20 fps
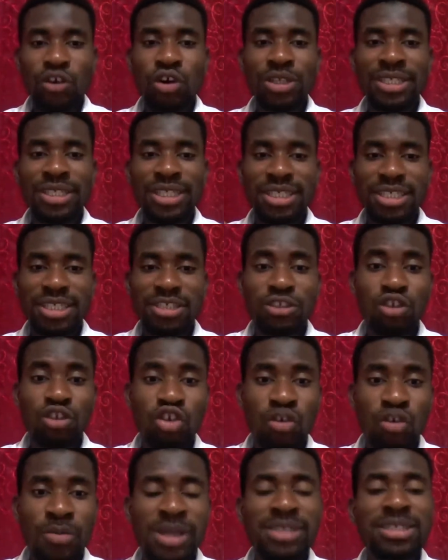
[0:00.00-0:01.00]
all the necessary
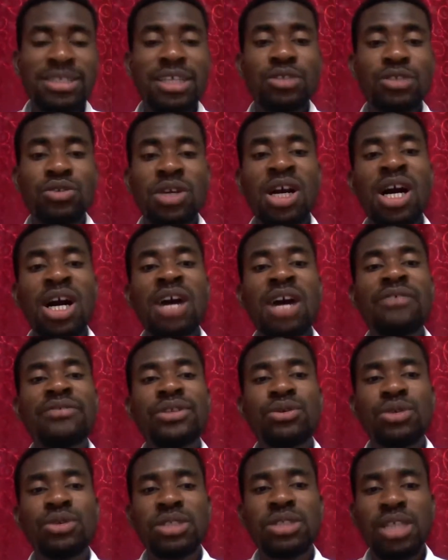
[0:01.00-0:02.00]
documents that you have,
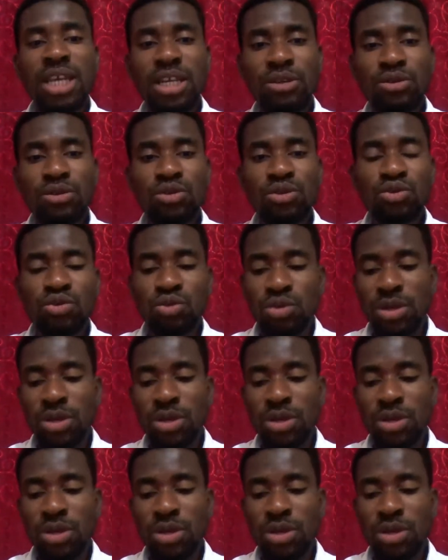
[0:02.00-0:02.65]
they will tell you to